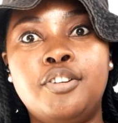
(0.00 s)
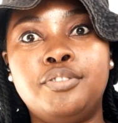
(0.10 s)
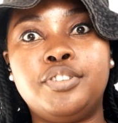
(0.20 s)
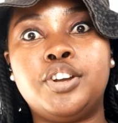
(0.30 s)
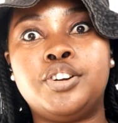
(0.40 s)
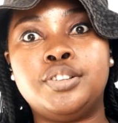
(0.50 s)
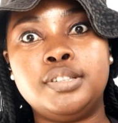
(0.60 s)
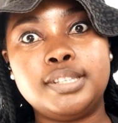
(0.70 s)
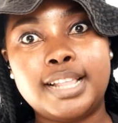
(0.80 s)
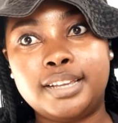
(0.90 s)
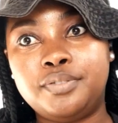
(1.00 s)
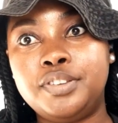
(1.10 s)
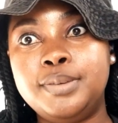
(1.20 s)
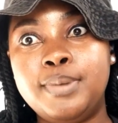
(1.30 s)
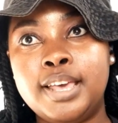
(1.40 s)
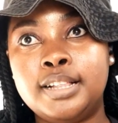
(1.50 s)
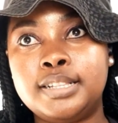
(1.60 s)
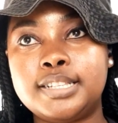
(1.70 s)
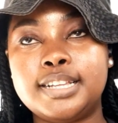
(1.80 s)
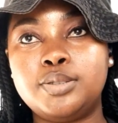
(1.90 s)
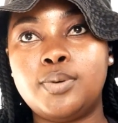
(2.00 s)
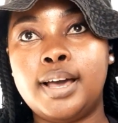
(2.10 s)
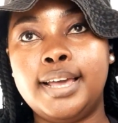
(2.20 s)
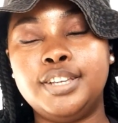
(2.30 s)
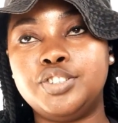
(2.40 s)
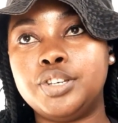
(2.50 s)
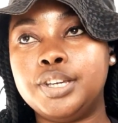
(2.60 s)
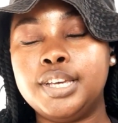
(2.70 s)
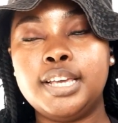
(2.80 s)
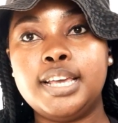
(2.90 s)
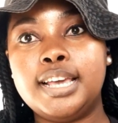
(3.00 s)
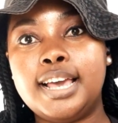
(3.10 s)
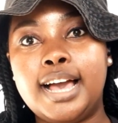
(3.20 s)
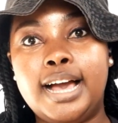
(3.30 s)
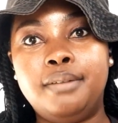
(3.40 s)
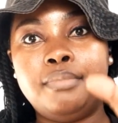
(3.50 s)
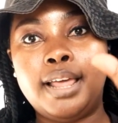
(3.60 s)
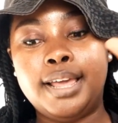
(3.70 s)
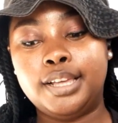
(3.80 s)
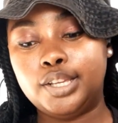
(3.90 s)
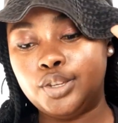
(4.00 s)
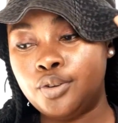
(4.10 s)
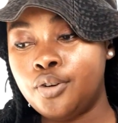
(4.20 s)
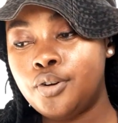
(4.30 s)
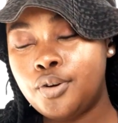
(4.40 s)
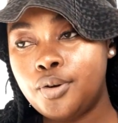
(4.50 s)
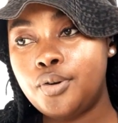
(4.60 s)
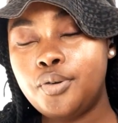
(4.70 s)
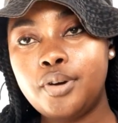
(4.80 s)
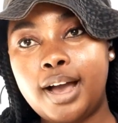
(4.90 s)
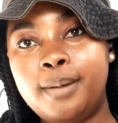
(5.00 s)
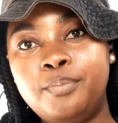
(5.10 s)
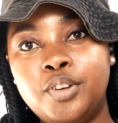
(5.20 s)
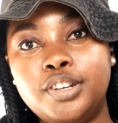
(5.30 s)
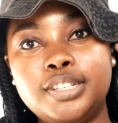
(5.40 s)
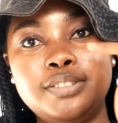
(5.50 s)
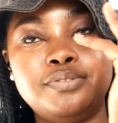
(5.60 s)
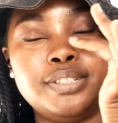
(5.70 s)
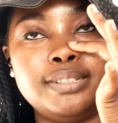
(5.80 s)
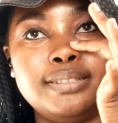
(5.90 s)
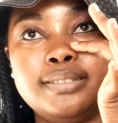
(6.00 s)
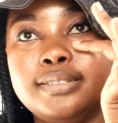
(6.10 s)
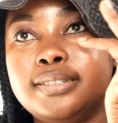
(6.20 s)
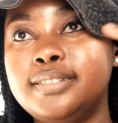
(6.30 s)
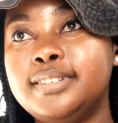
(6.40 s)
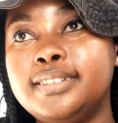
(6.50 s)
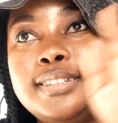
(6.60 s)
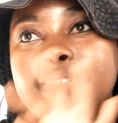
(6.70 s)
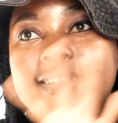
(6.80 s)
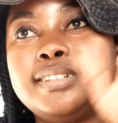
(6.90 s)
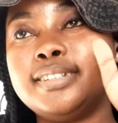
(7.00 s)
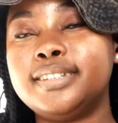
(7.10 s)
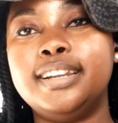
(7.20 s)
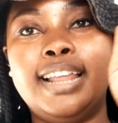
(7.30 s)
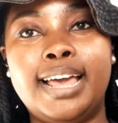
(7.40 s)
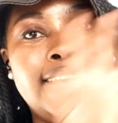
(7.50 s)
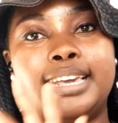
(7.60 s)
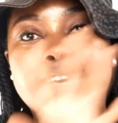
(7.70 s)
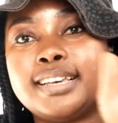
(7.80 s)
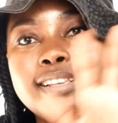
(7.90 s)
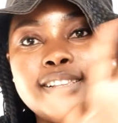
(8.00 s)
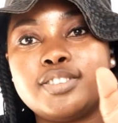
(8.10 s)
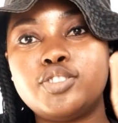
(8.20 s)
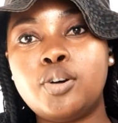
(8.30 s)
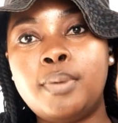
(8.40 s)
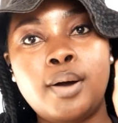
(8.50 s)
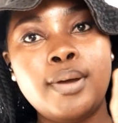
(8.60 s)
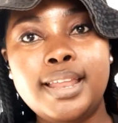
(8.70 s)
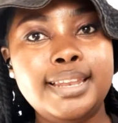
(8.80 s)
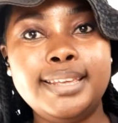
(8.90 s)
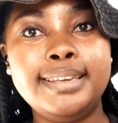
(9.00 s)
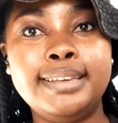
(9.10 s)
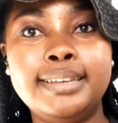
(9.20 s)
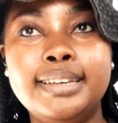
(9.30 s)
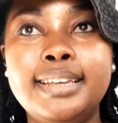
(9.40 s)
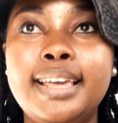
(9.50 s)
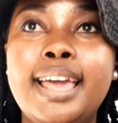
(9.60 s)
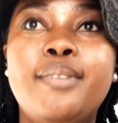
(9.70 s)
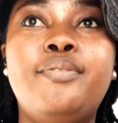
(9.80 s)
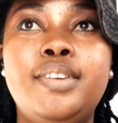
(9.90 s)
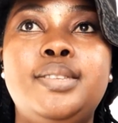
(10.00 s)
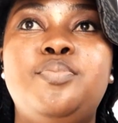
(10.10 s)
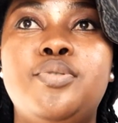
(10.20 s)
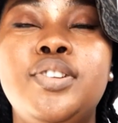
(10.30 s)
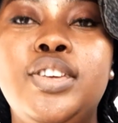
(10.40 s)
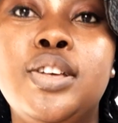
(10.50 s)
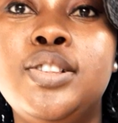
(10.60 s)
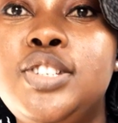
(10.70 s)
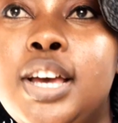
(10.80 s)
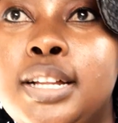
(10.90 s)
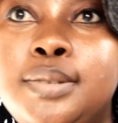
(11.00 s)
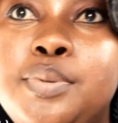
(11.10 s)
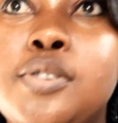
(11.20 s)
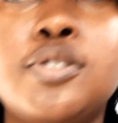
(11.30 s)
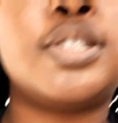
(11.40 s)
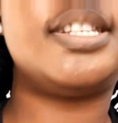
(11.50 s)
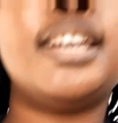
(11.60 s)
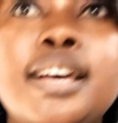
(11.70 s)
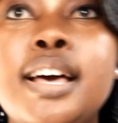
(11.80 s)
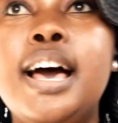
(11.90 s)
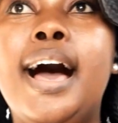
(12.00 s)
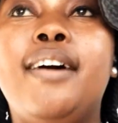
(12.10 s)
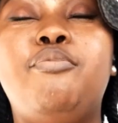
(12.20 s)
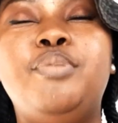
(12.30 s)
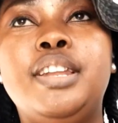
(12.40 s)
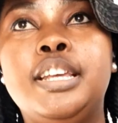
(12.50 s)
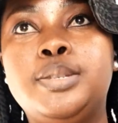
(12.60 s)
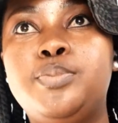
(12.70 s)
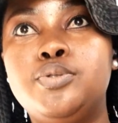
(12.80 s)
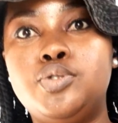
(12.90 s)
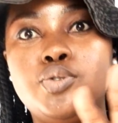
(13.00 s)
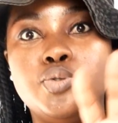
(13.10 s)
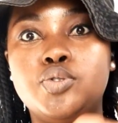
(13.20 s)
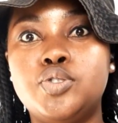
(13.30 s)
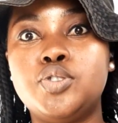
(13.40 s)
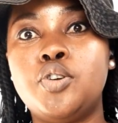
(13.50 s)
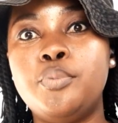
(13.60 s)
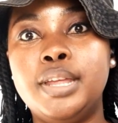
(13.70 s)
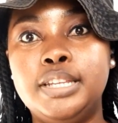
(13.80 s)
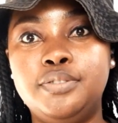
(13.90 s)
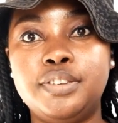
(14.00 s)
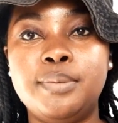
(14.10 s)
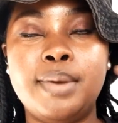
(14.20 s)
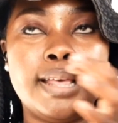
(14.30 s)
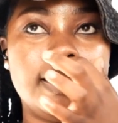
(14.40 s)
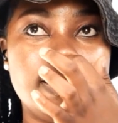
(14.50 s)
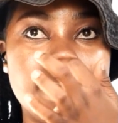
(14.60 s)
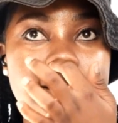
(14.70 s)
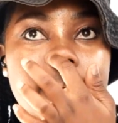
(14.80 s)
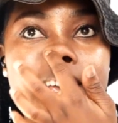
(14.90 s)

lot of girls, like females. That's why I'm like, yo, I'm not even like sober a firstborn girl child, because I've been exposed to so many females,